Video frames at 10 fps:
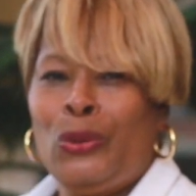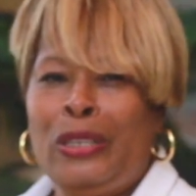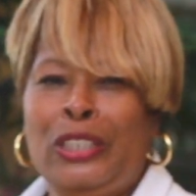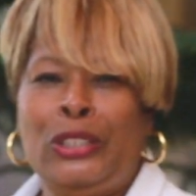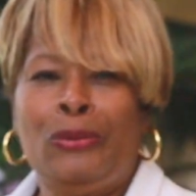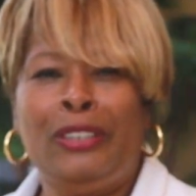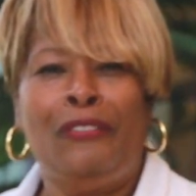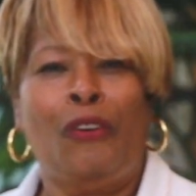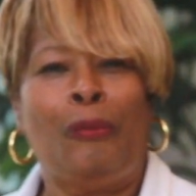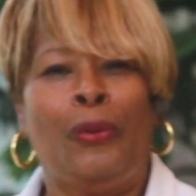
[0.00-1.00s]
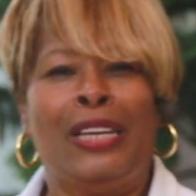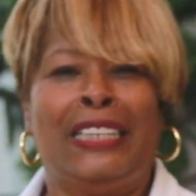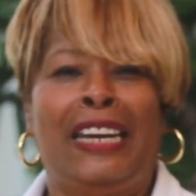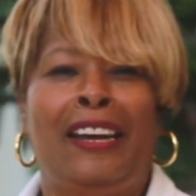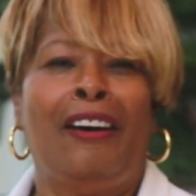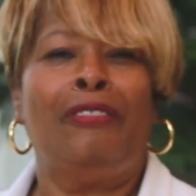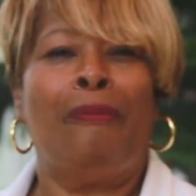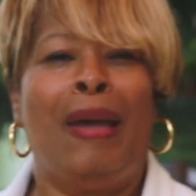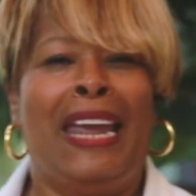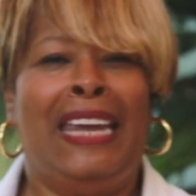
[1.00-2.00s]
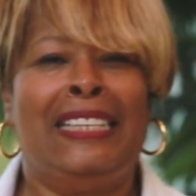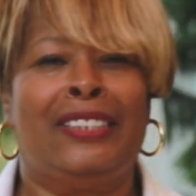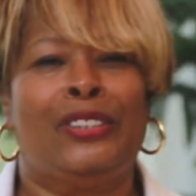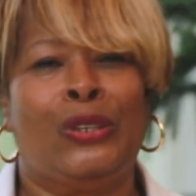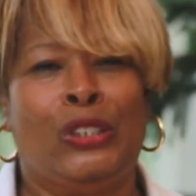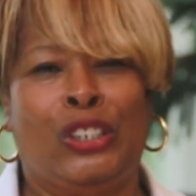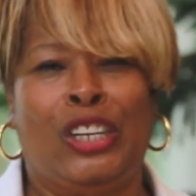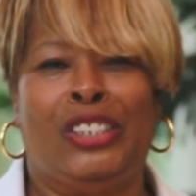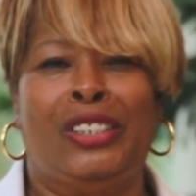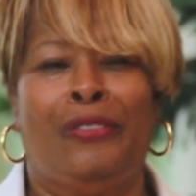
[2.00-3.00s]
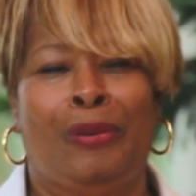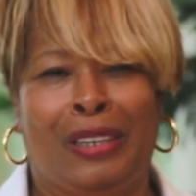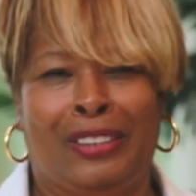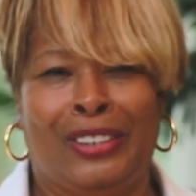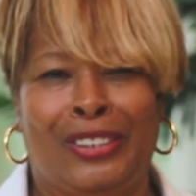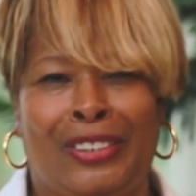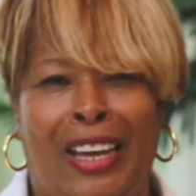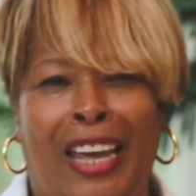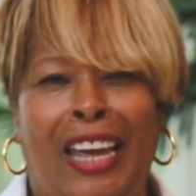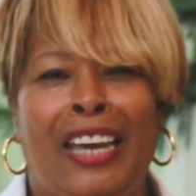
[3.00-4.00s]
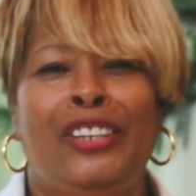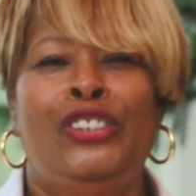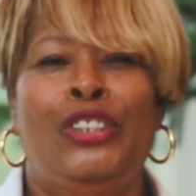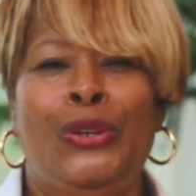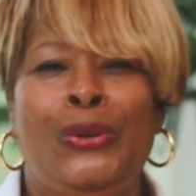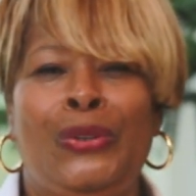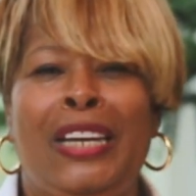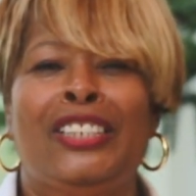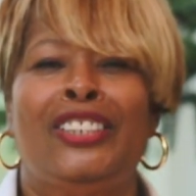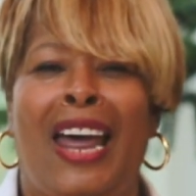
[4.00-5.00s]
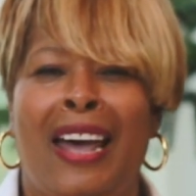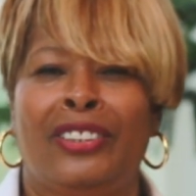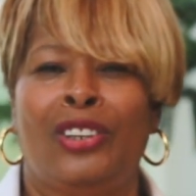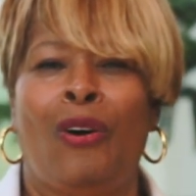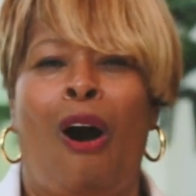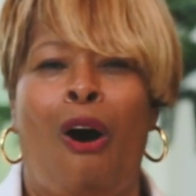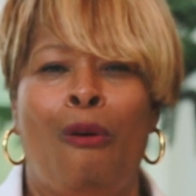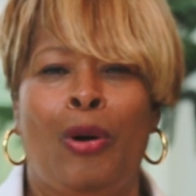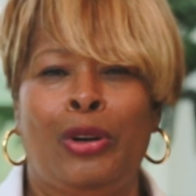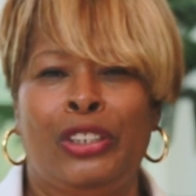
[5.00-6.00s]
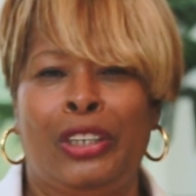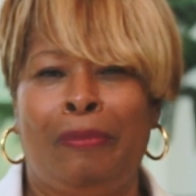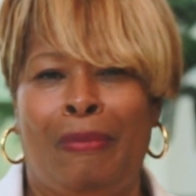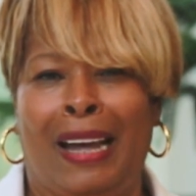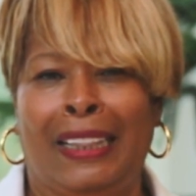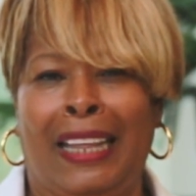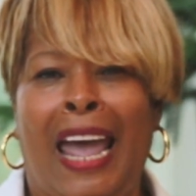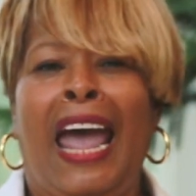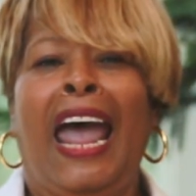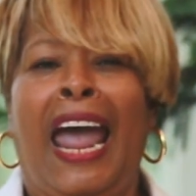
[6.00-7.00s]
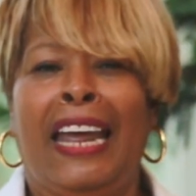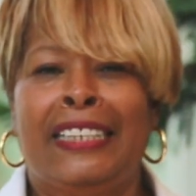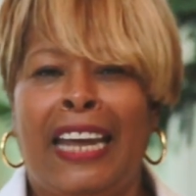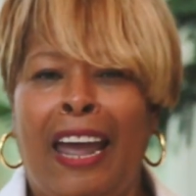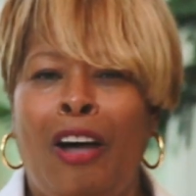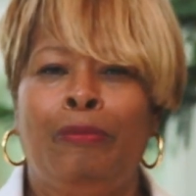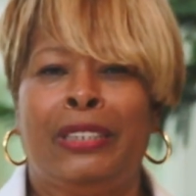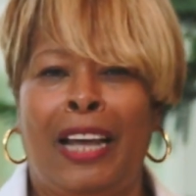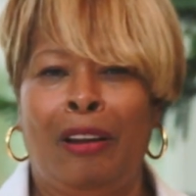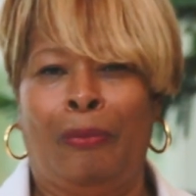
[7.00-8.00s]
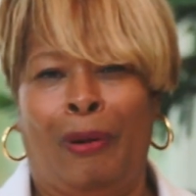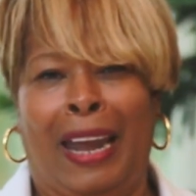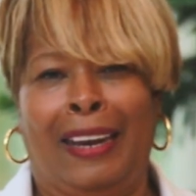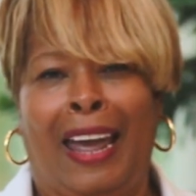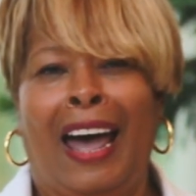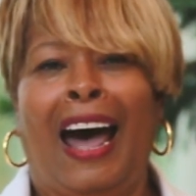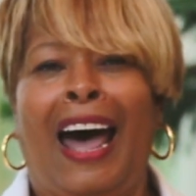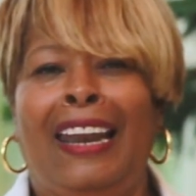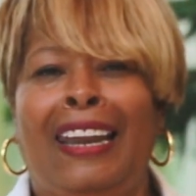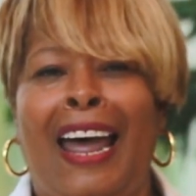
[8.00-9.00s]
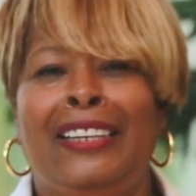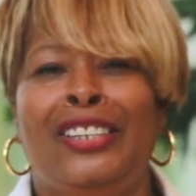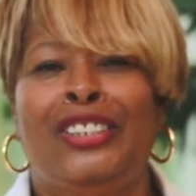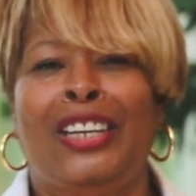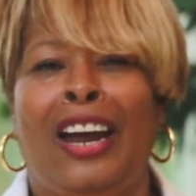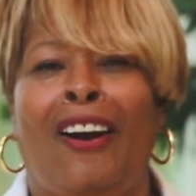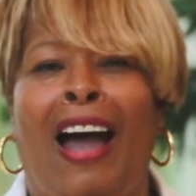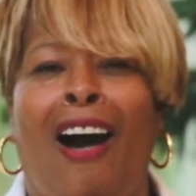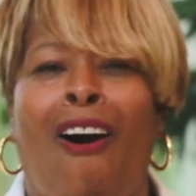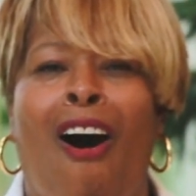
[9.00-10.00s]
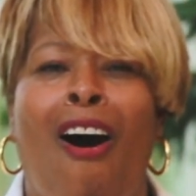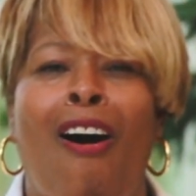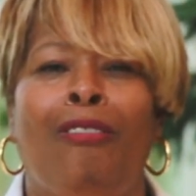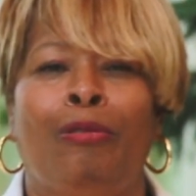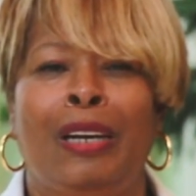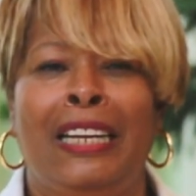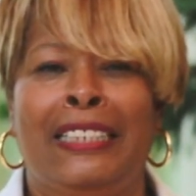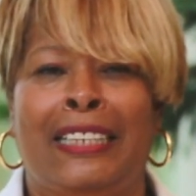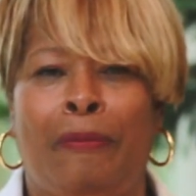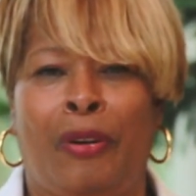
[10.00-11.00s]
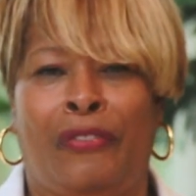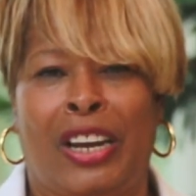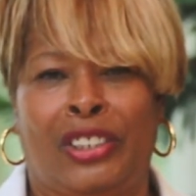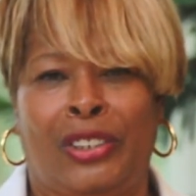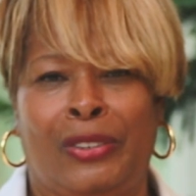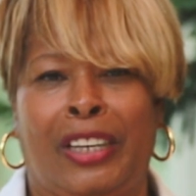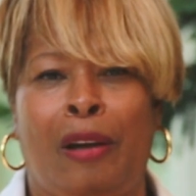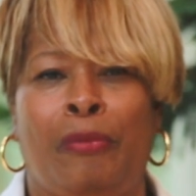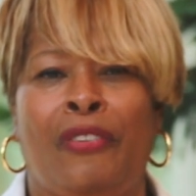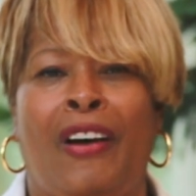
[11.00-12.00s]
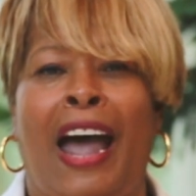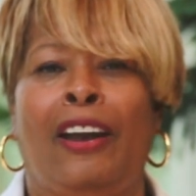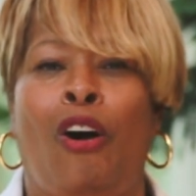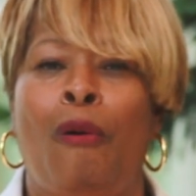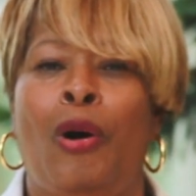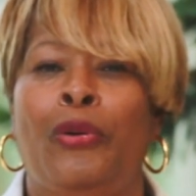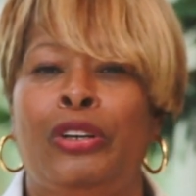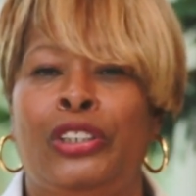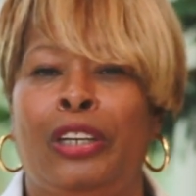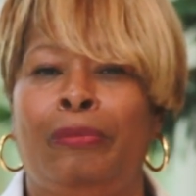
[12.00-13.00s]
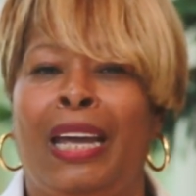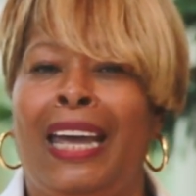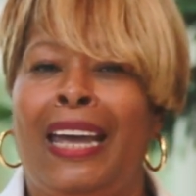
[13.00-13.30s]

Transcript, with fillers: 2024 President of the Bay East Association of Realtors. In June is National Homeownership Month, and to help celebrate, I'd like to share how all real estate professionals can provide home ownership,